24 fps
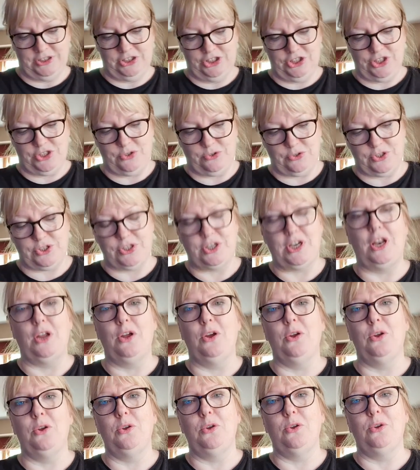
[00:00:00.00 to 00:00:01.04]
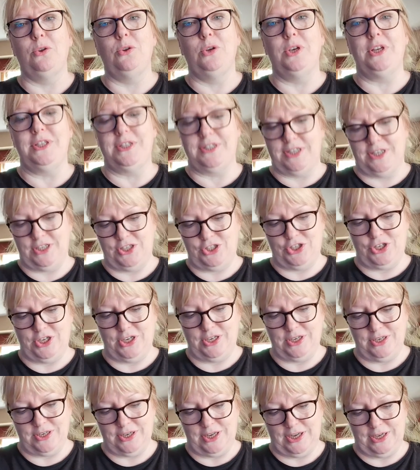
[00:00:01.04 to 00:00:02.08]
Just sort of slowly
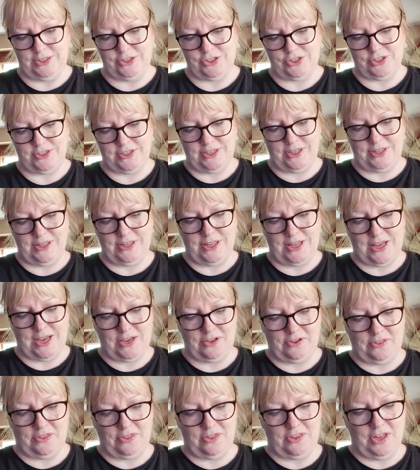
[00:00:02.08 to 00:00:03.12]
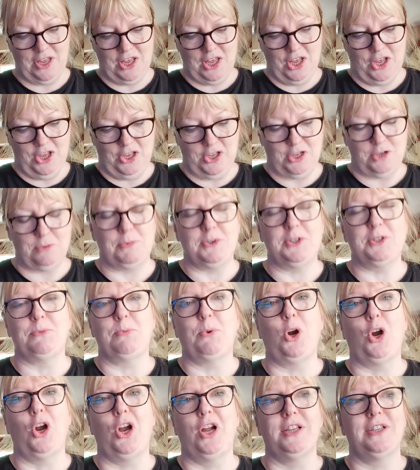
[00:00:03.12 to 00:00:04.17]
stitching and just sitting there, and you'd be
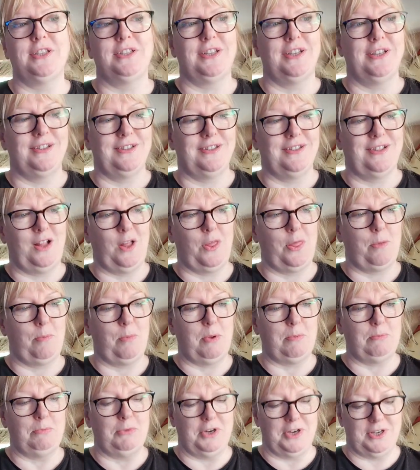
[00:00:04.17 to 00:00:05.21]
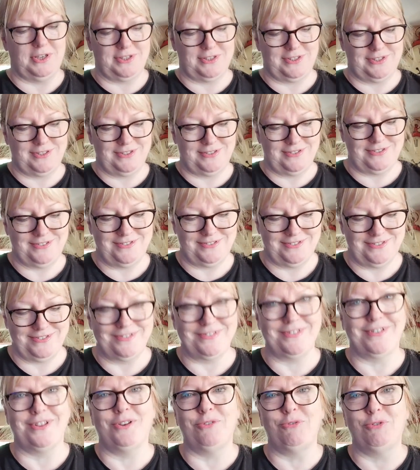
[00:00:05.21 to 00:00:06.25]
surprised at like the memories
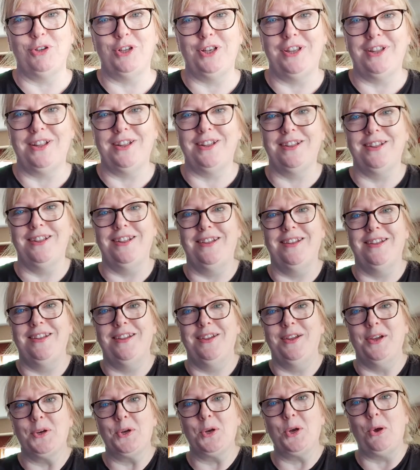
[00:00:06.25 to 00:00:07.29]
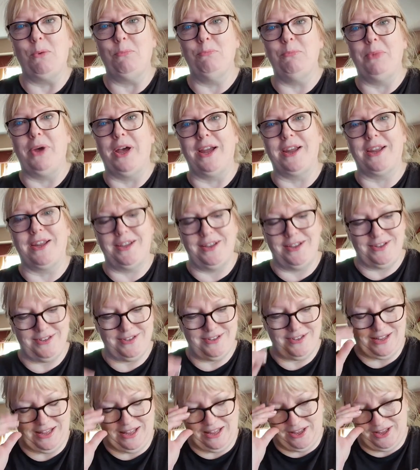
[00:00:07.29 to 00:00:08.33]
that will come back,
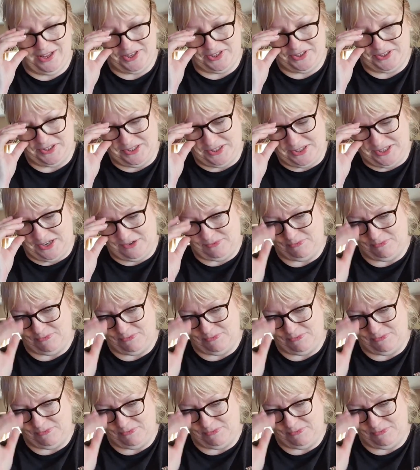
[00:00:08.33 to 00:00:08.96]
and